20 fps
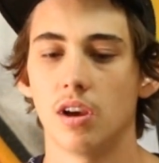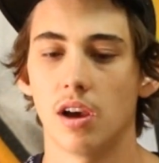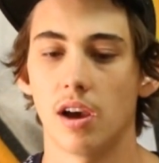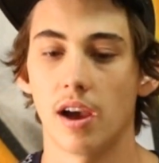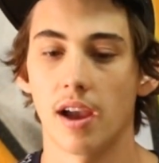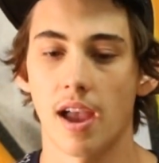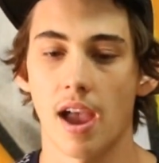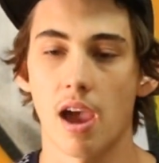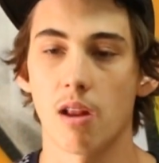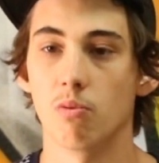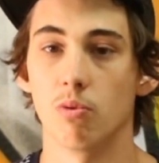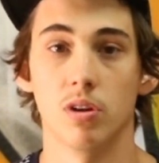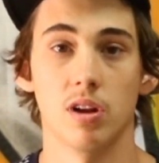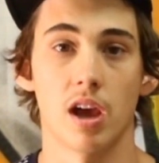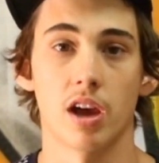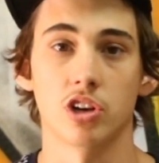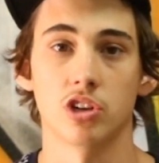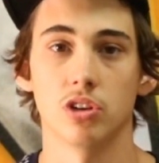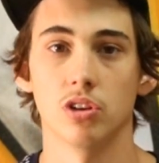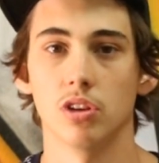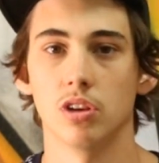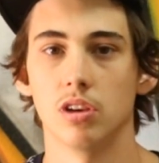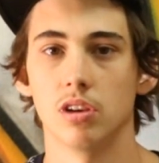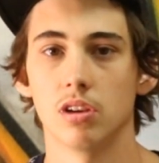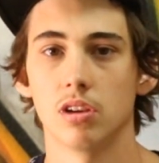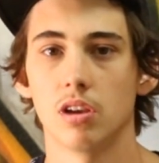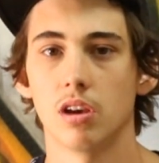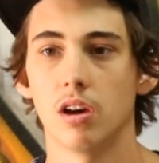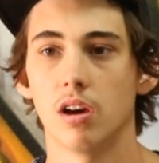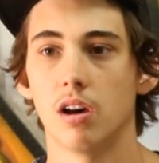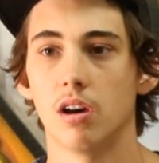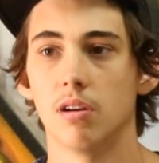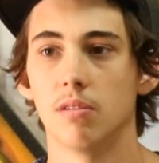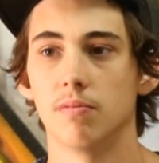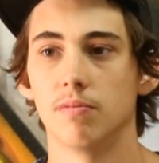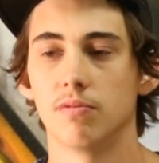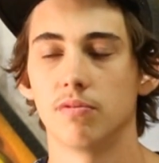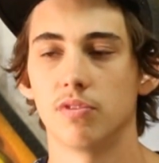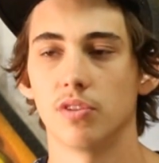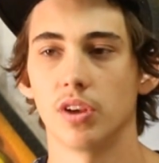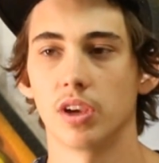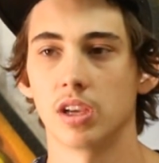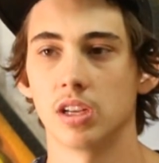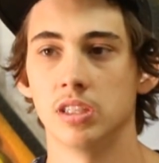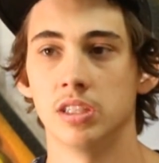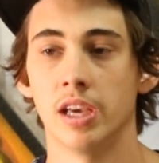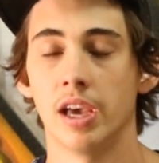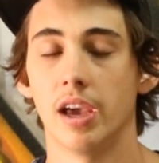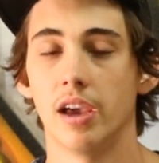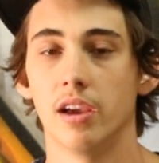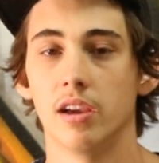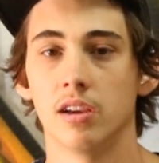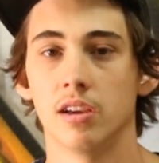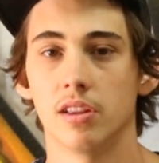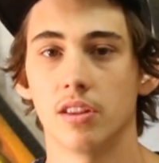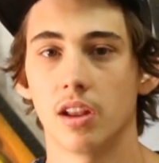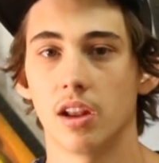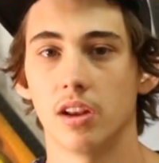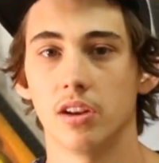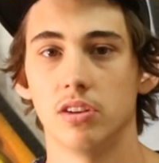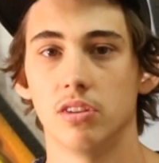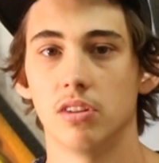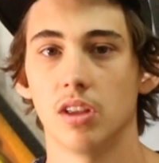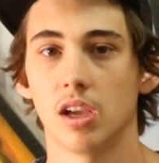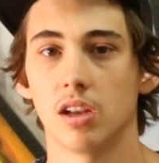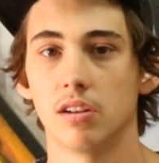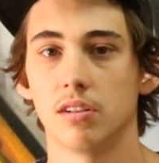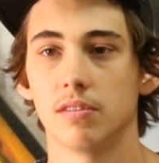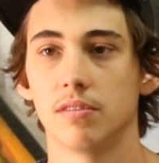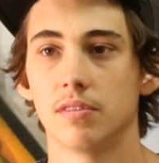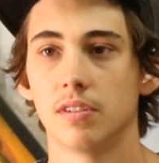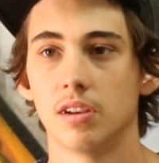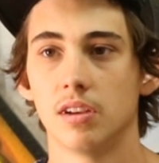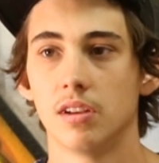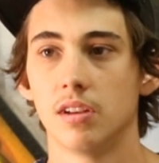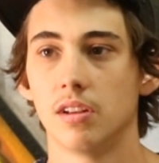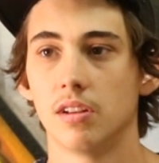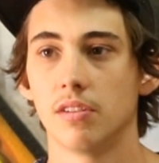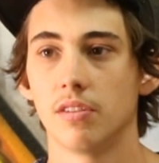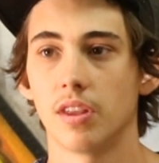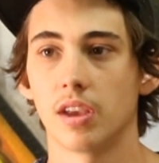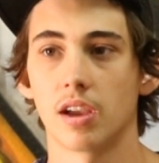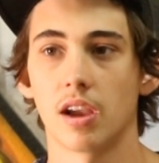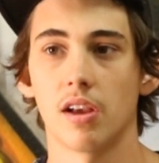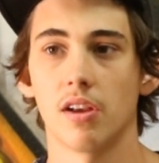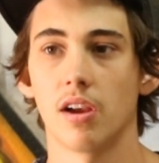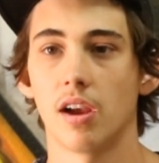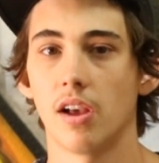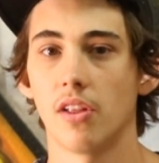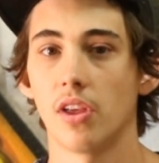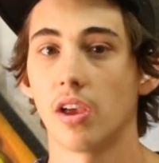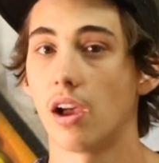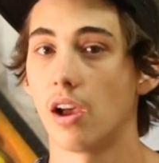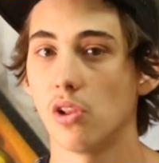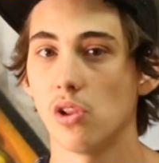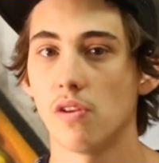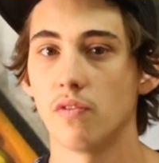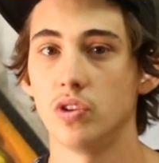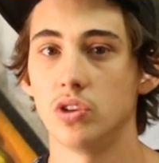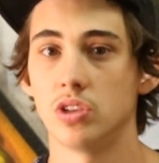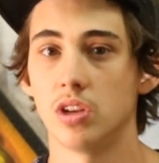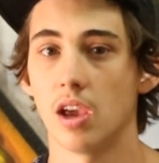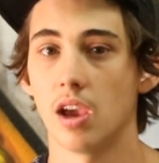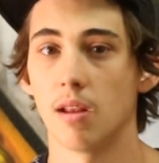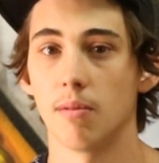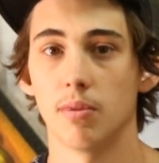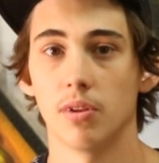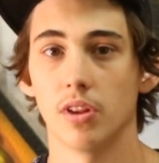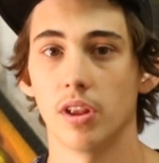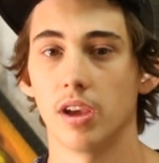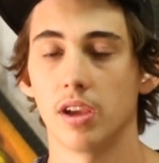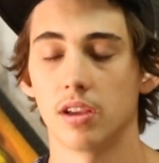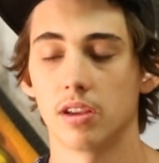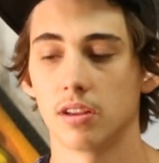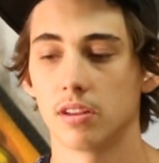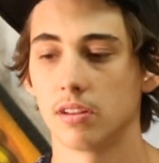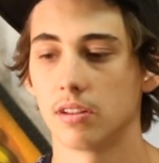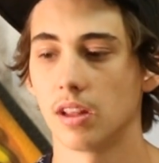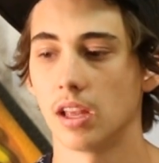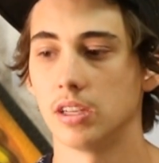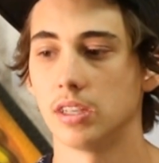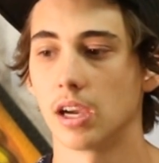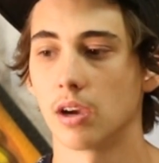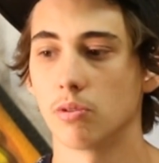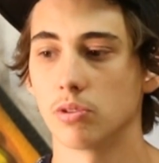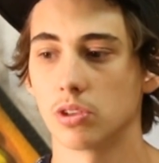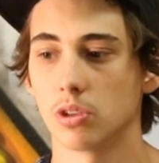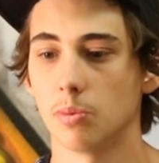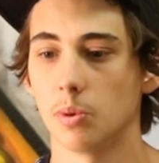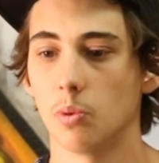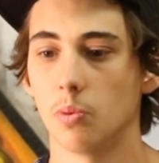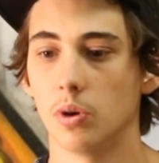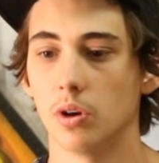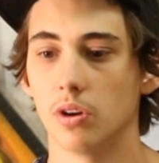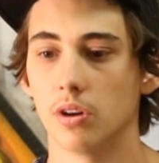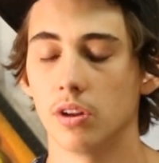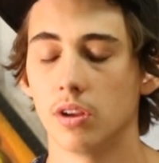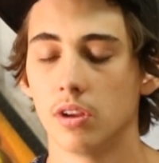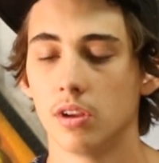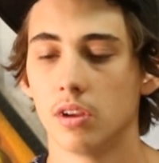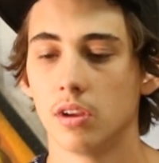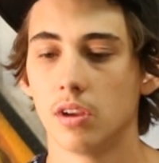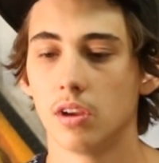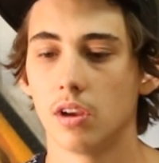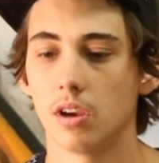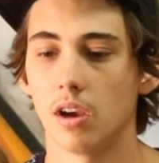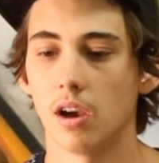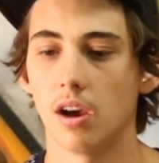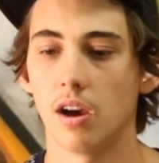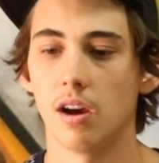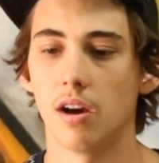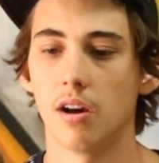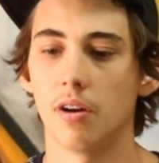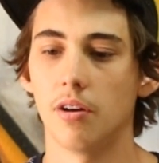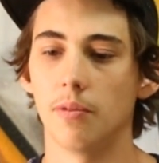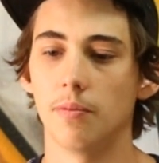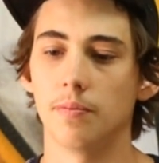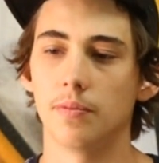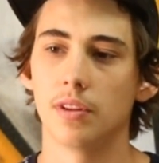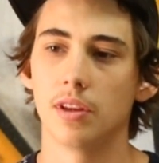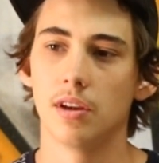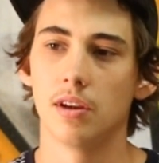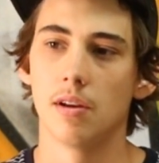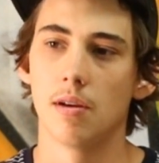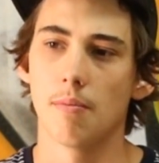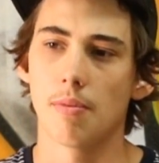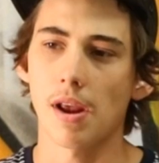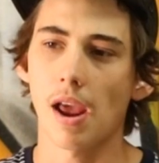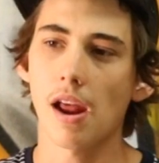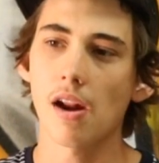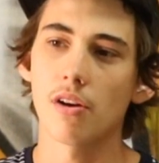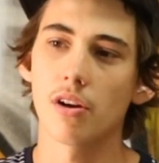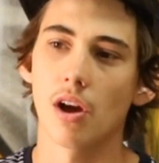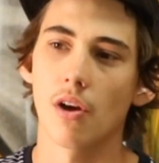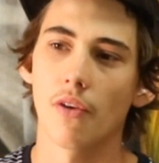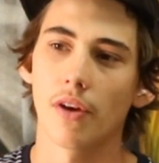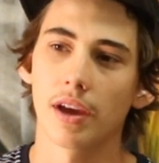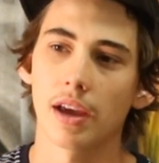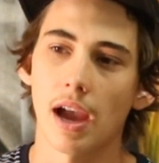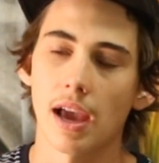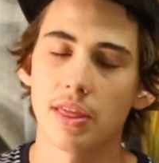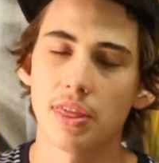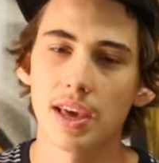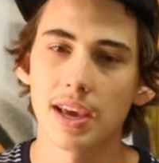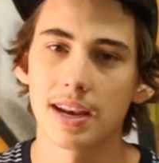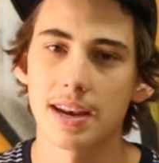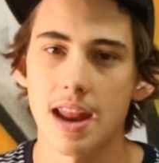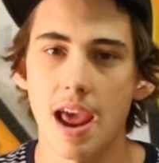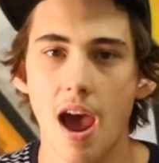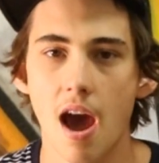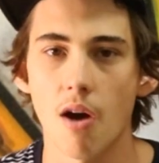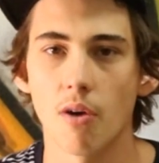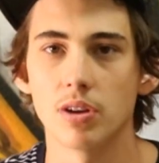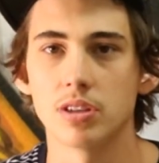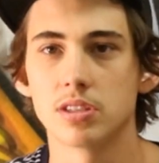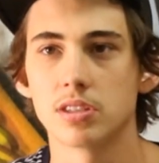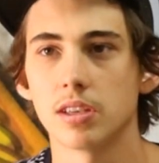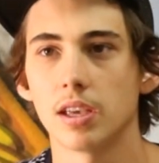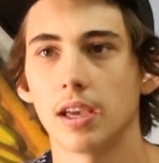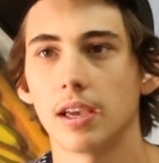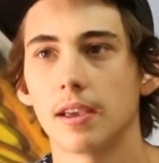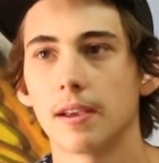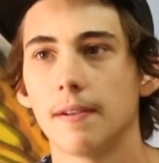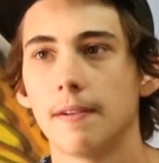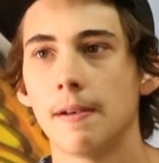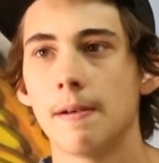I had one actually for like a day, and then I love you, Stan, but like that deck was a little bit weird. But I don't know. Like I think now it's like